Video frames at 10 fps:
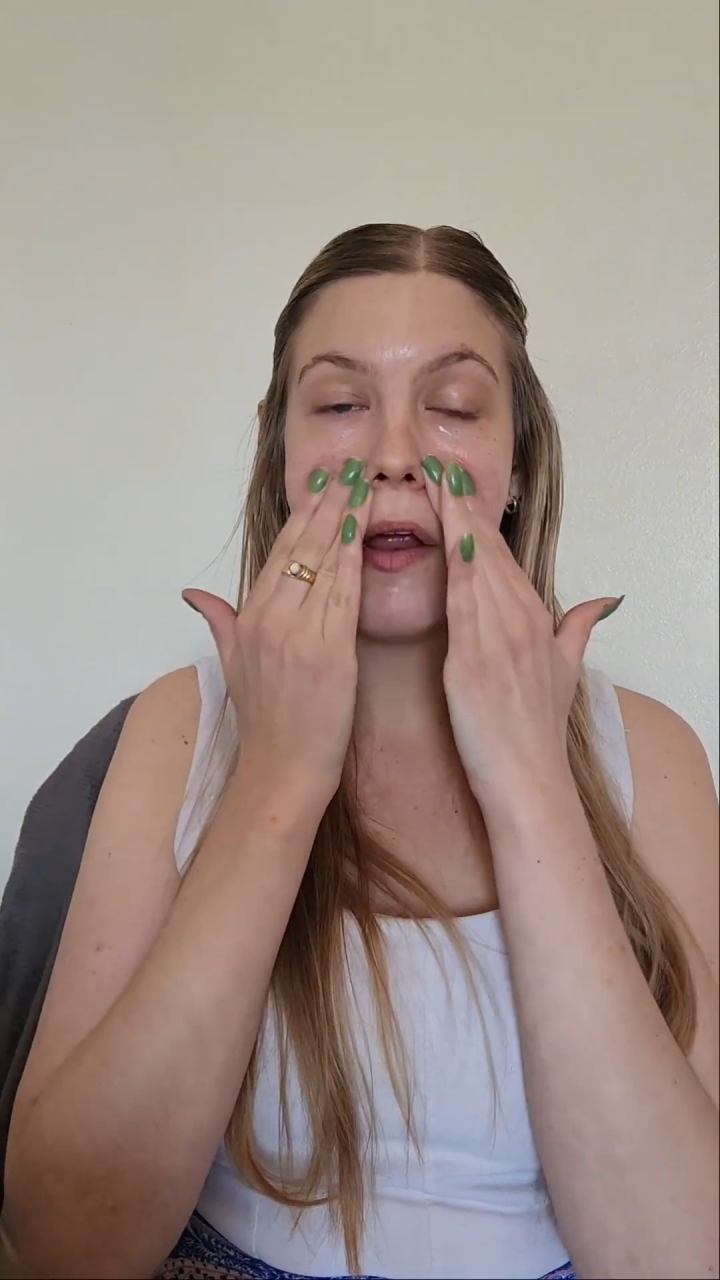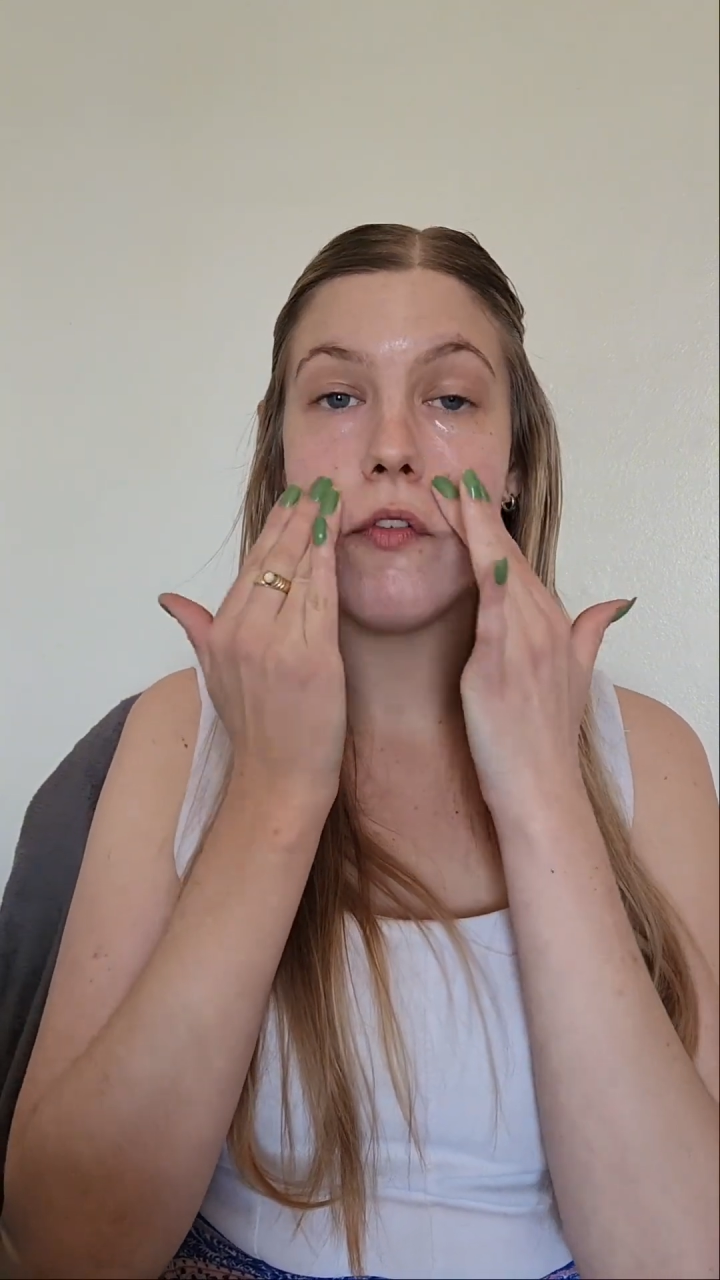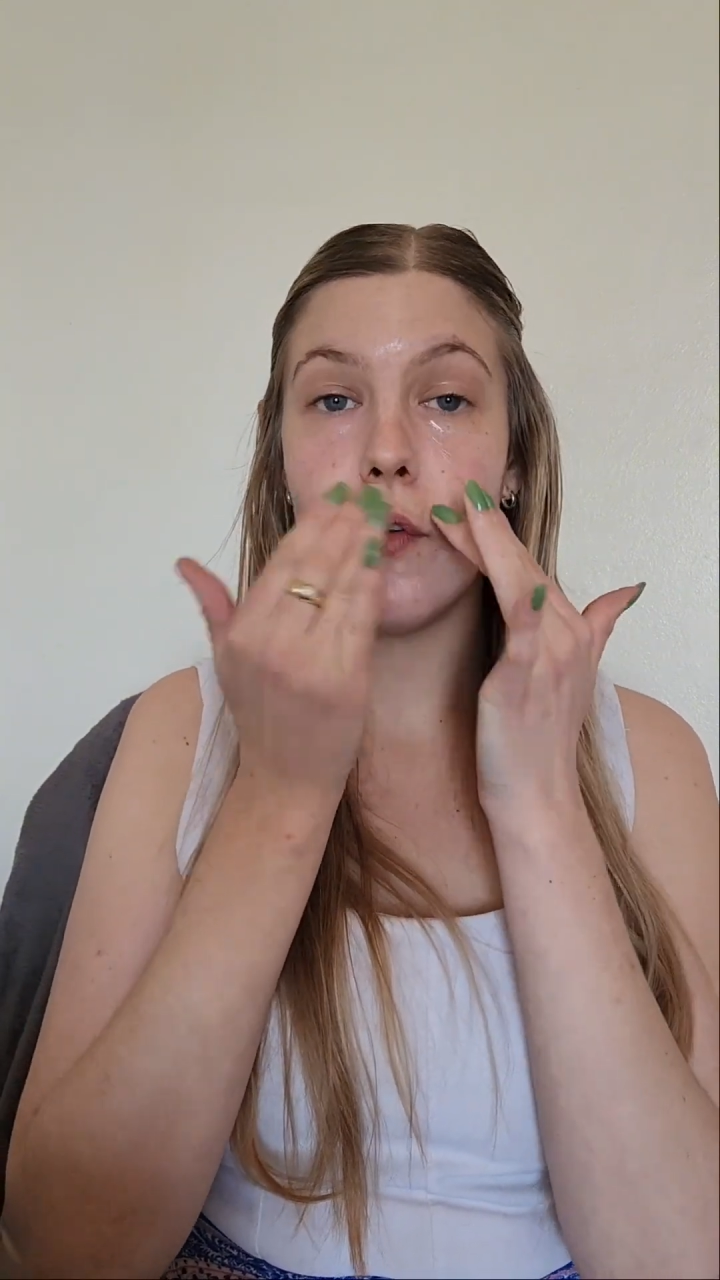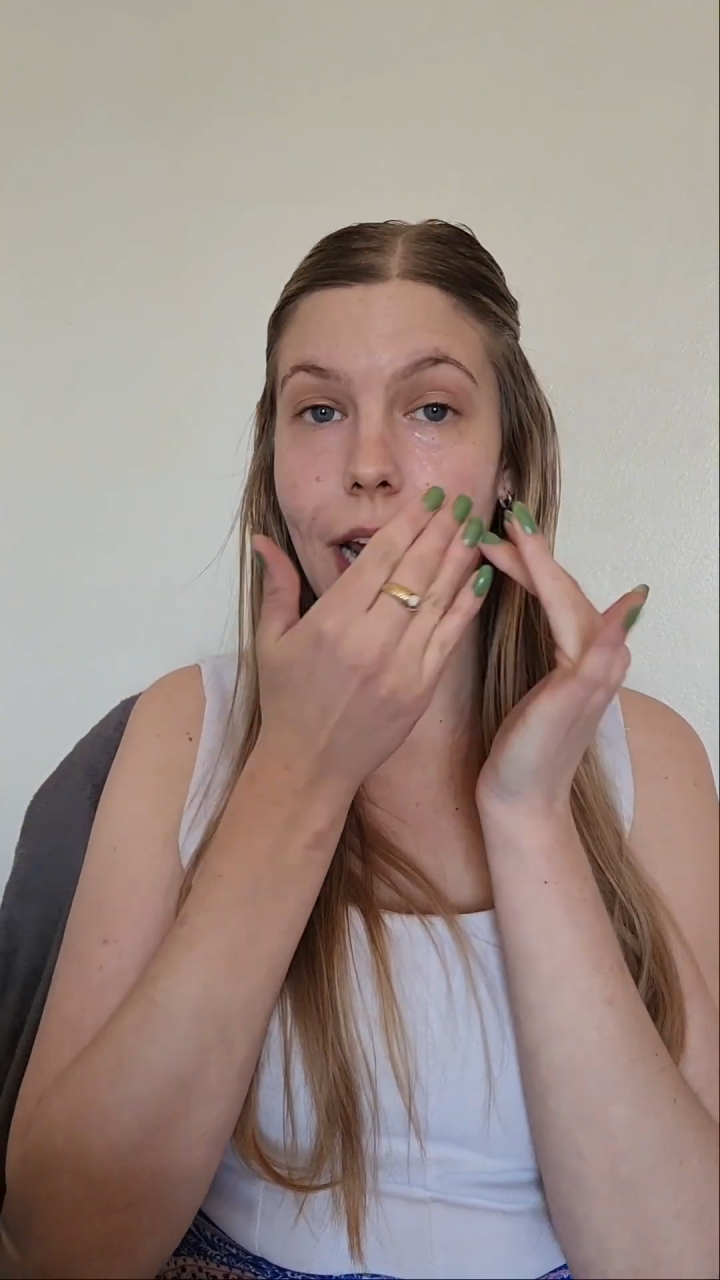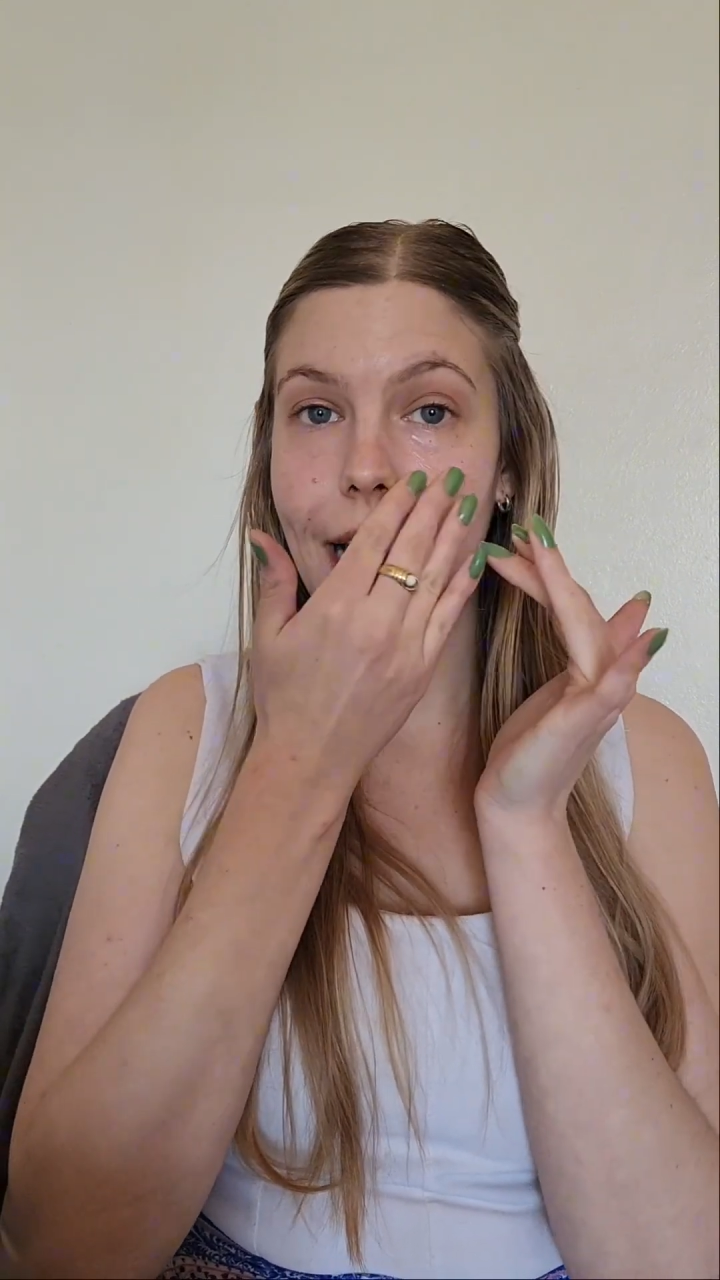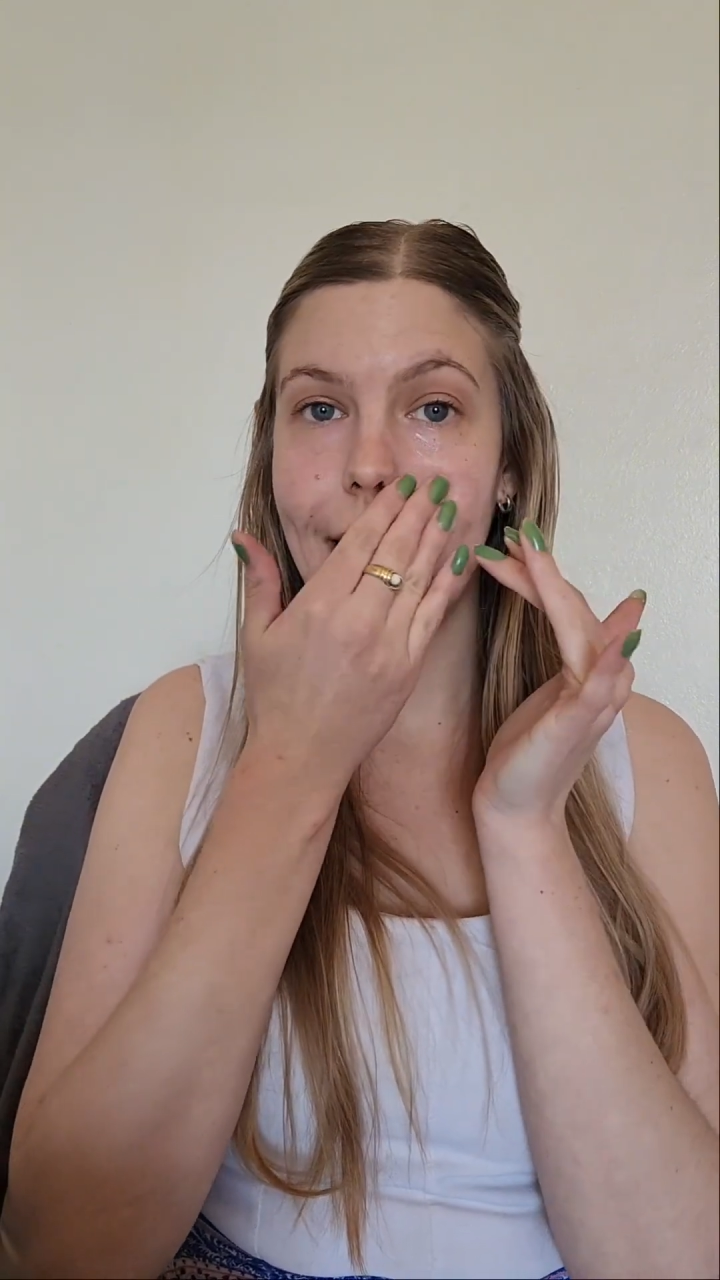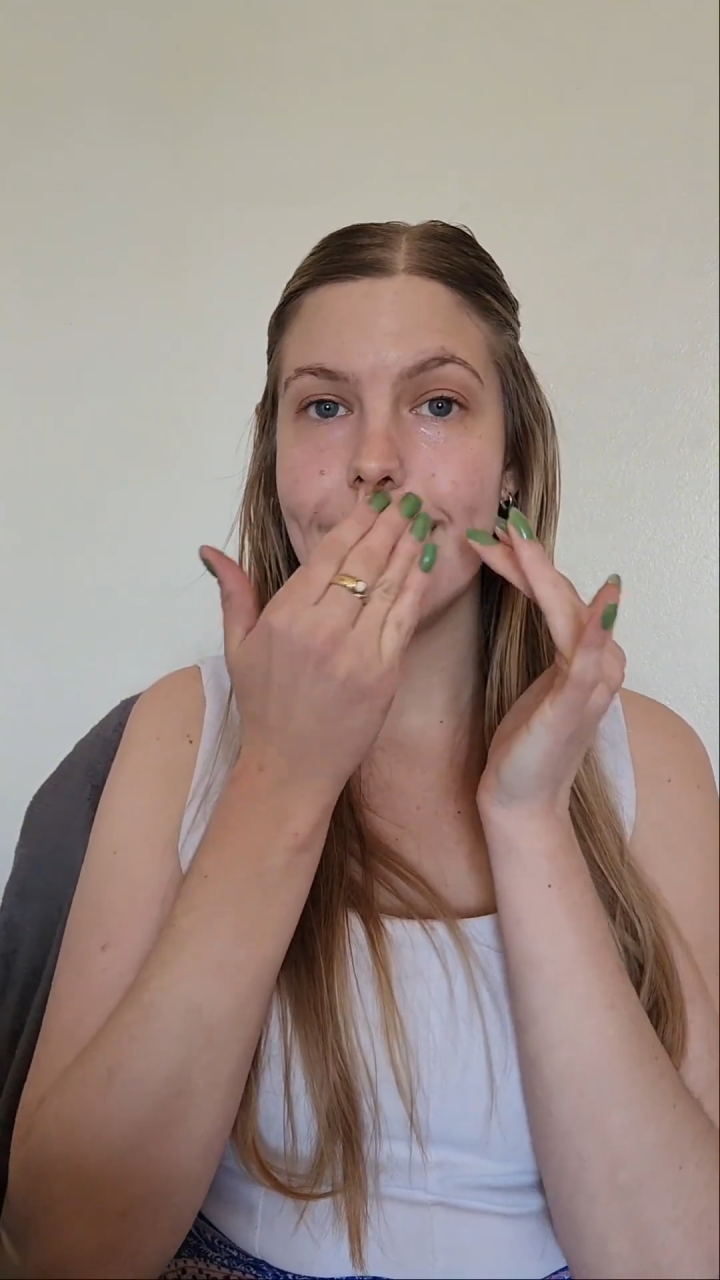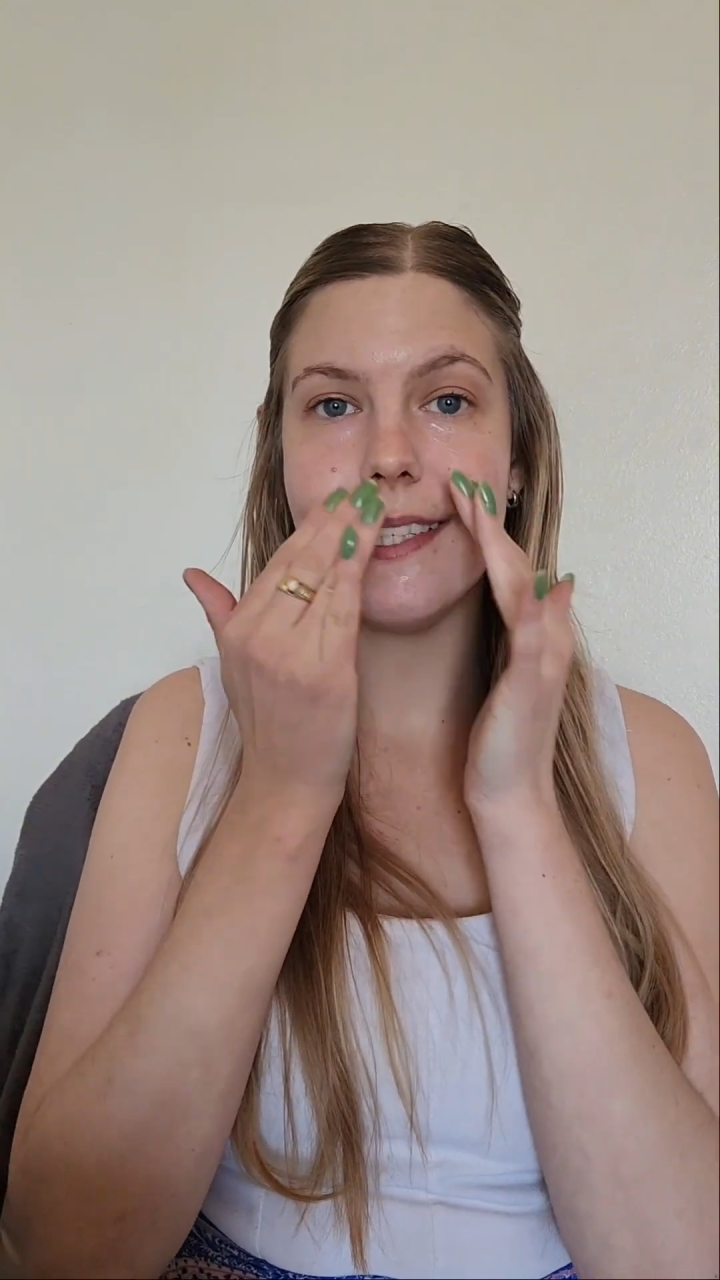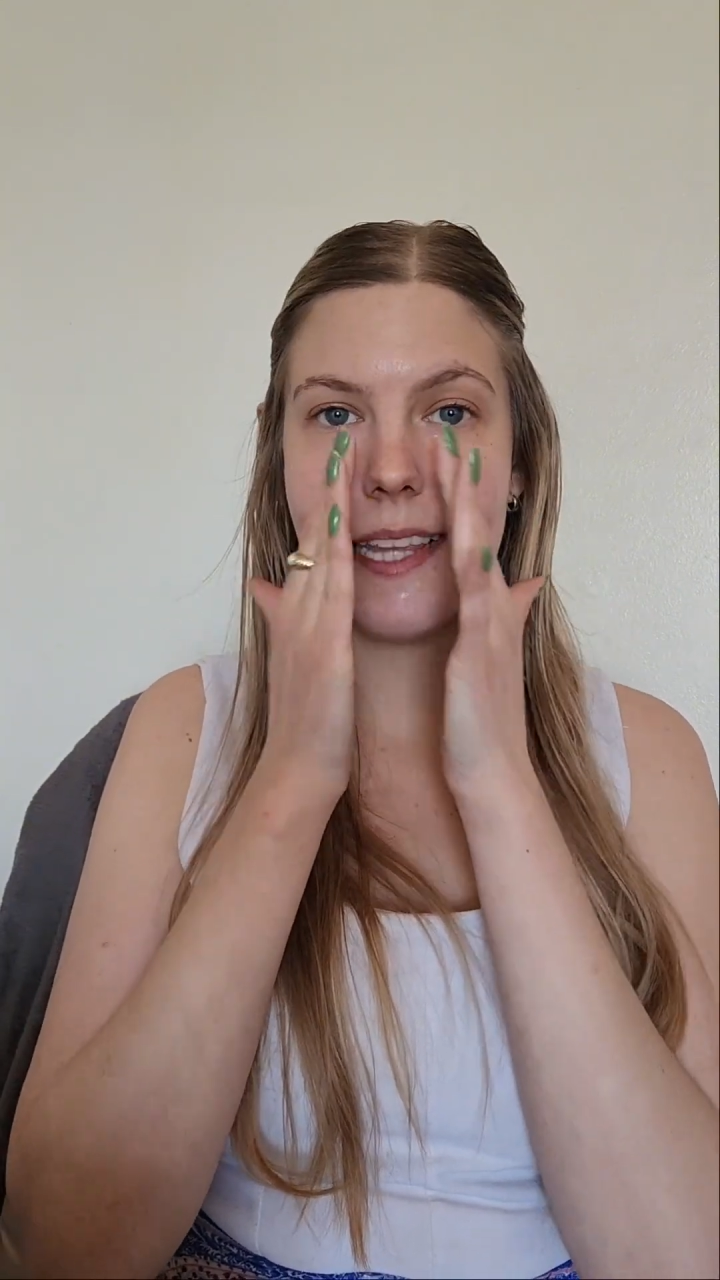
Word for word: I've realized